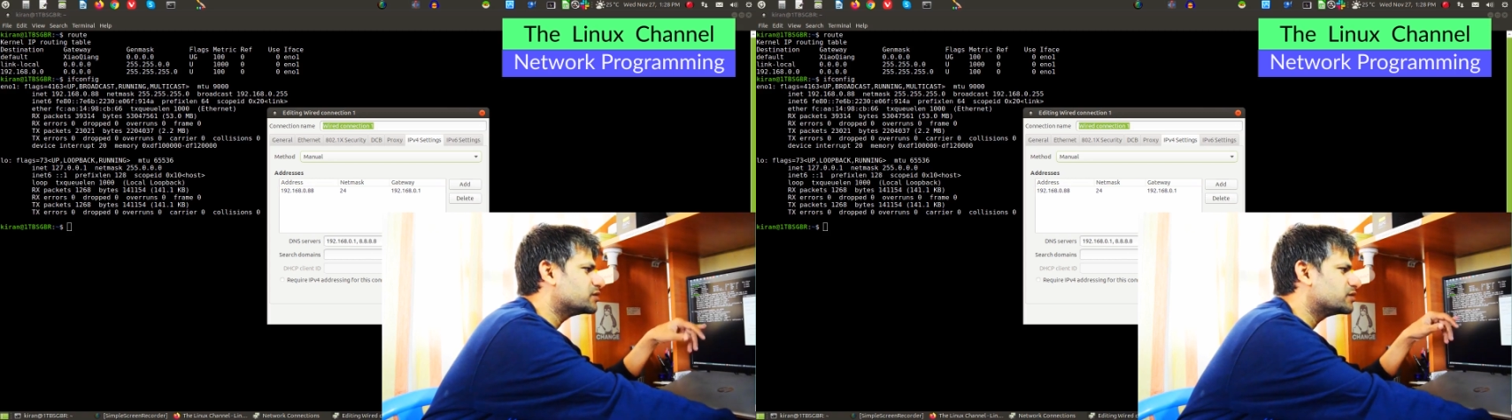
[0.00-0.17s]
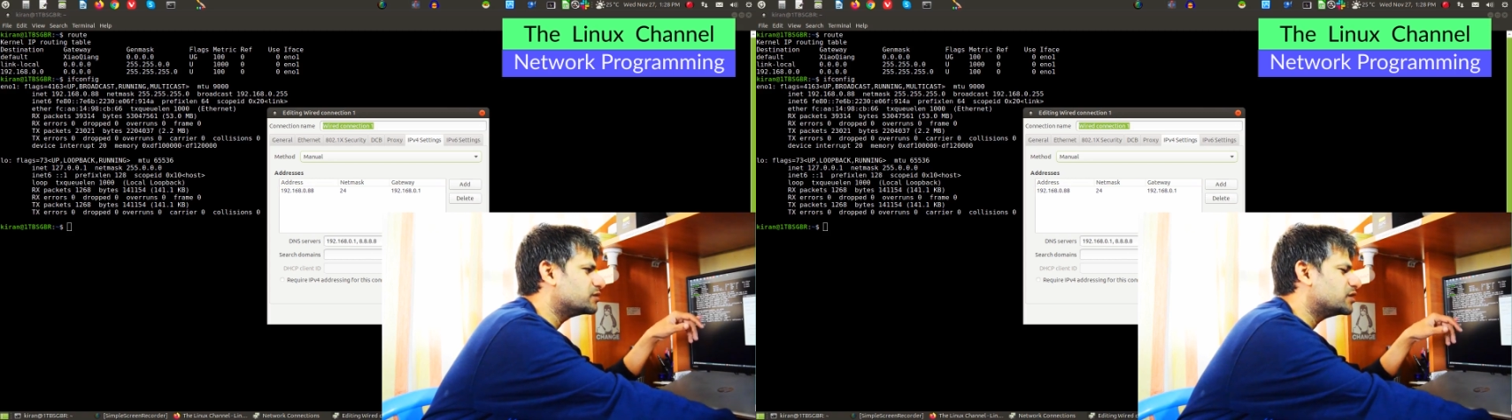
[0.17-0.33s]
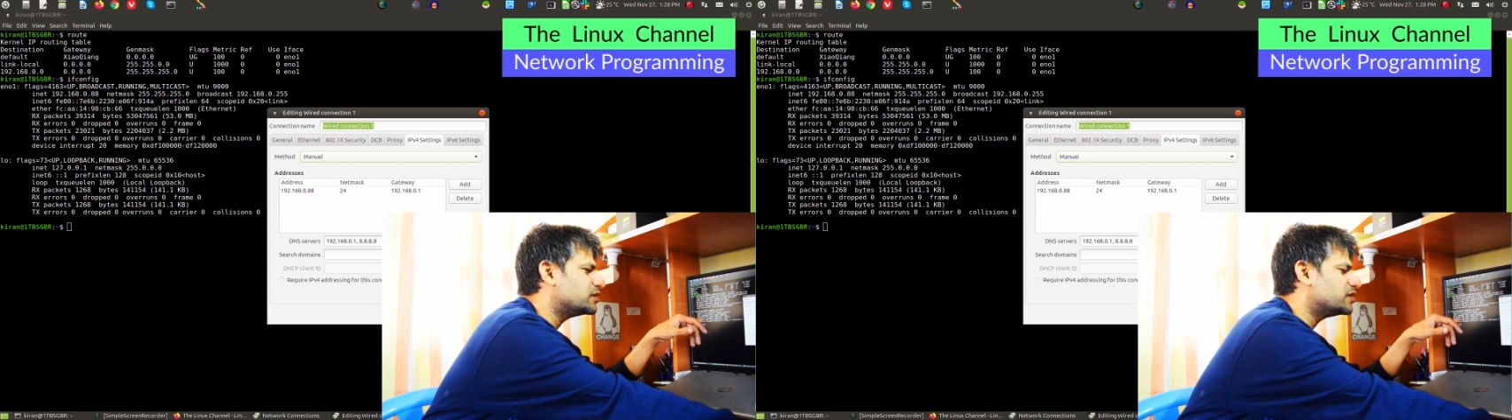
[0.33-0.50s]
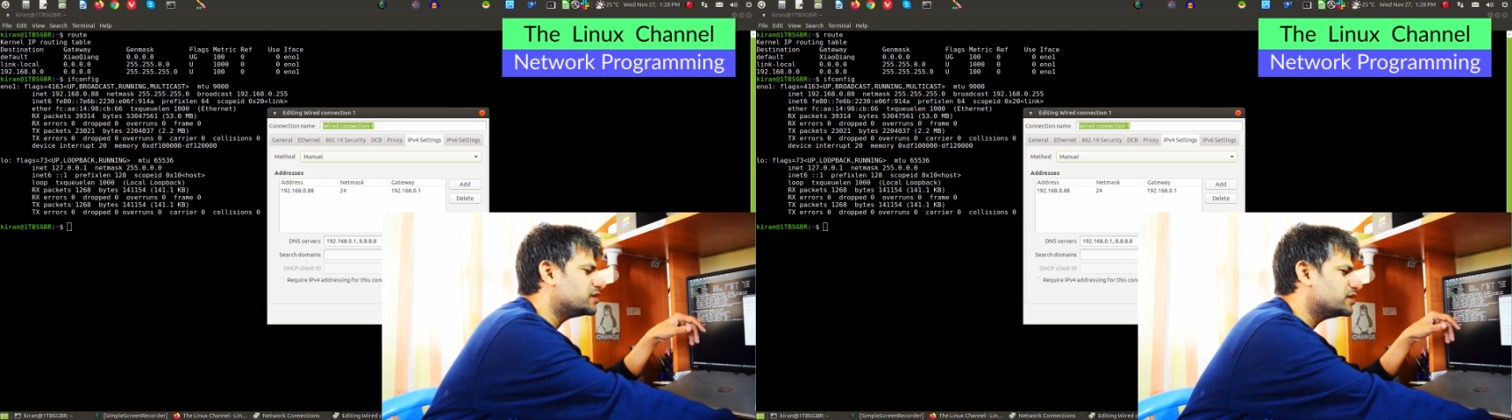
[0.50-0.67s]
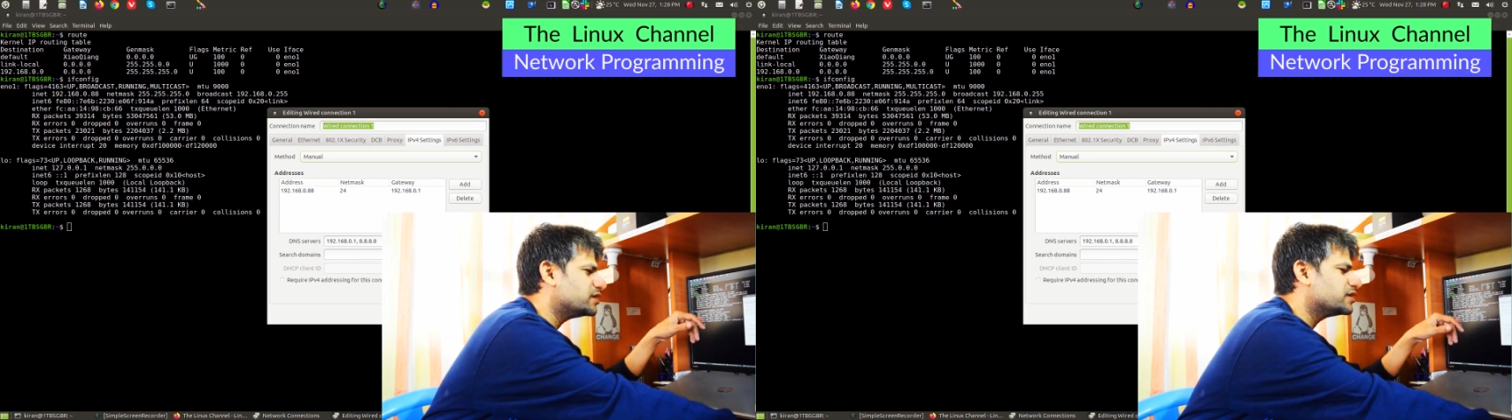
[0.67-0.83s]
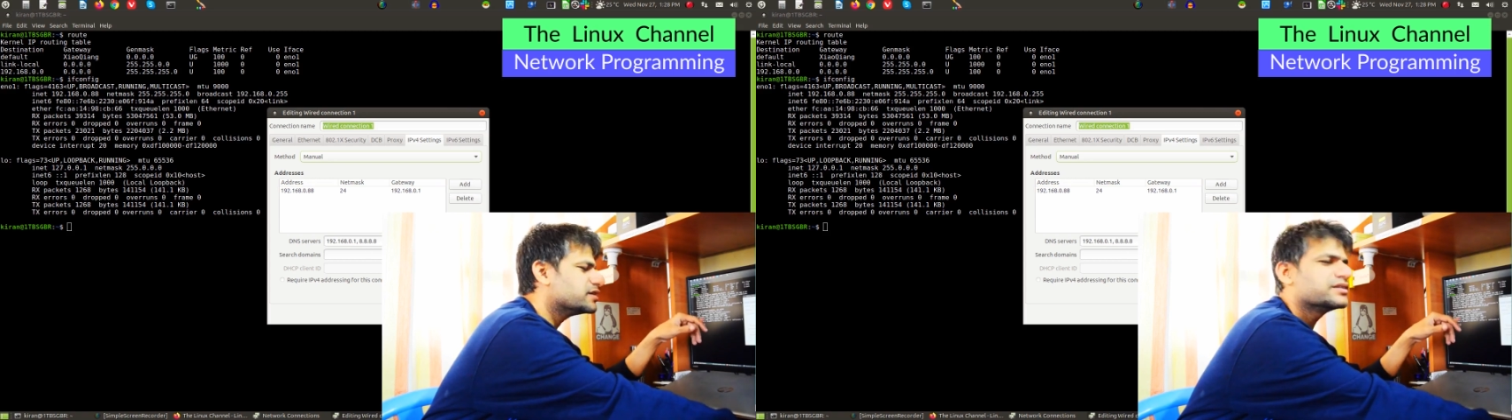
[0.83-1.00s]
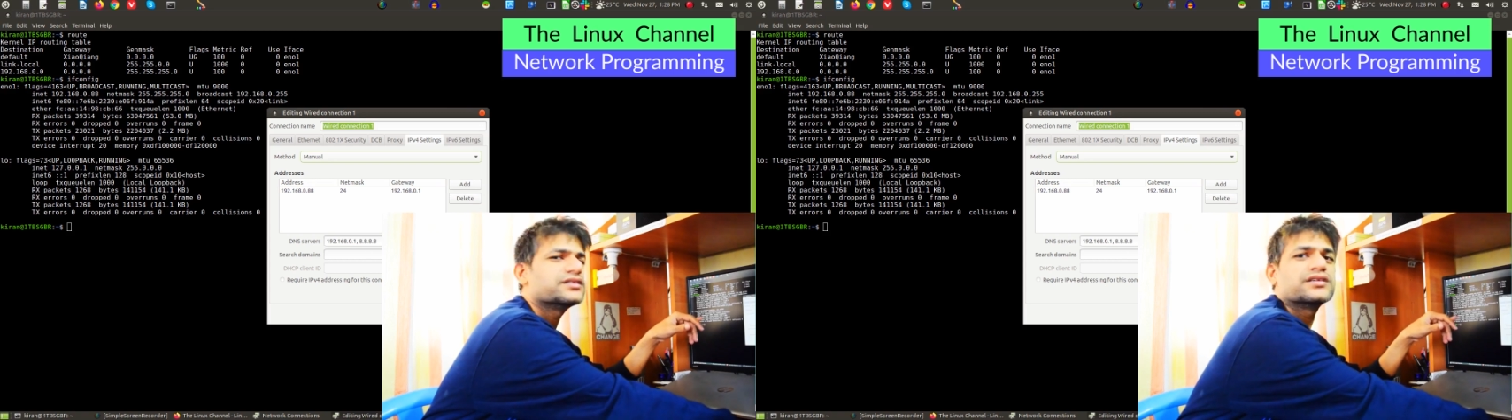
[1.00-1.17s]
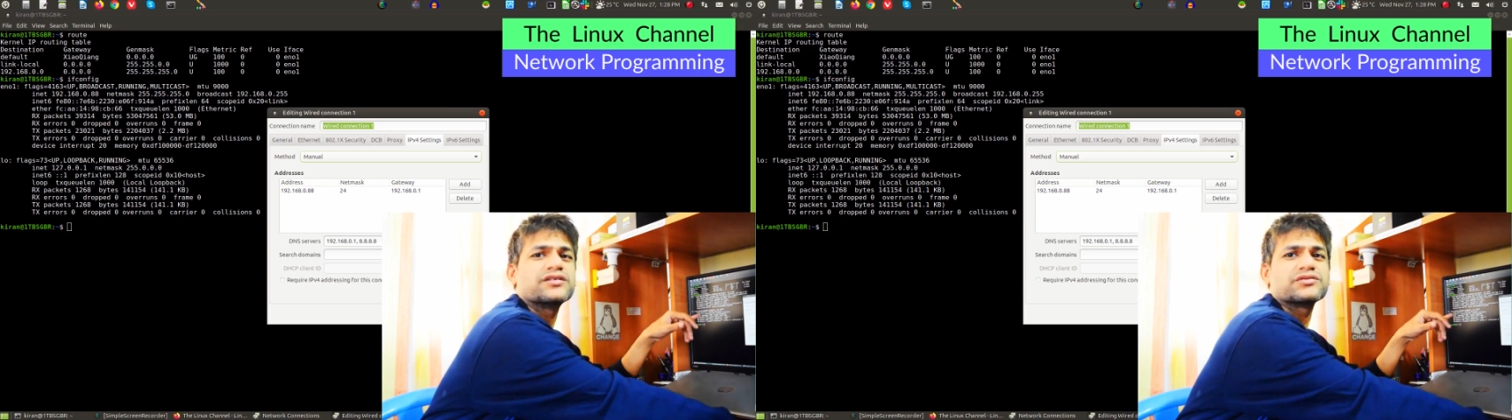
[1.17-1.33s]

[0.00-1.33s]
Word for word: So the D N S is